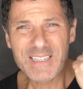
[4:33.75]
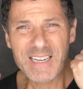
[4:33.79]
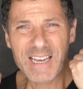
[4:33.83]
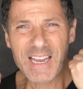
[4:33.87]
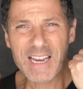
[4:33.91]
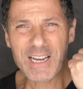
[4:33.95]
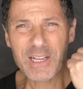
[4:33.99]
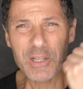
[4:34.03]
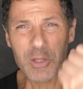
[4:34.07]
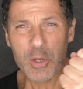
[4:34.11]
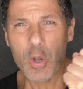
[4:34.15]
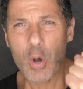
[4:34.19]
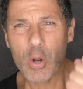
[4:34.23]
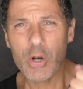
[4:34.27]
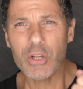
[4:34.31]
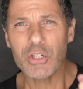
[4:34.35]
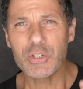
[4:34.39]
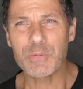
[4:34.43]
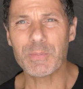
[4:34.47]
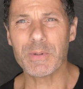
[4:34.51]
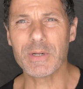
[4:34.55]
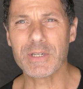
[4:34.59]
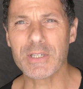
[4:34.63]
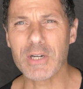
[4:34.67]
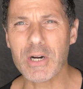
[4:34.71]

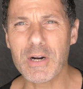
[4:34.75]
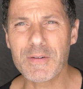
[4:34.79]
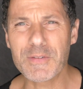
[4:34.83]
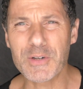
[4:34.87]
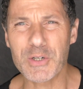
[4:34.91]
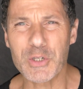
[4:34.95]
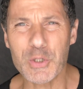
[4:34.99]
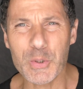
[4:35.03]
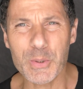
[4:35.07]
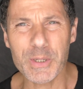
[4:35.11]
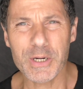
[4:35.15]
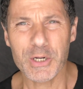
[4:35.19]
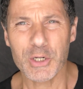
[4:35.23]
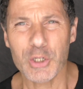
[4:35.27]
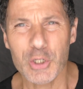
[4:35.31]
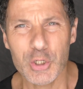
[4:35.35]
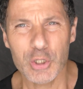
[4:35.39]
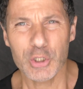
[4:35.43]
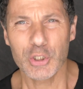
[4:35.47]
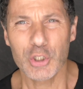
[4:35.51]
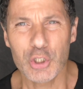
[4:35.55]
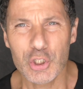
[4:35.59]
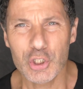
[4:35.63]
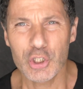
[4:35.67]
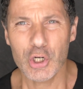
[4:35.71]
acknowledgement after doing a
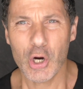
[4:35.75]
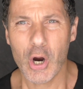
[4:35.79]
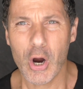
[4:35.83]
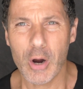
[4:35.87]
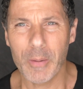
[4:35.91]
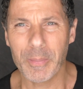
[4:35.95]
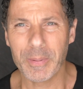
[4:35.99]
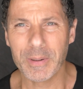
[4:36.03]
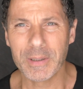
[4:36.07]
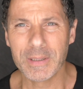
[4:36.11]
good job.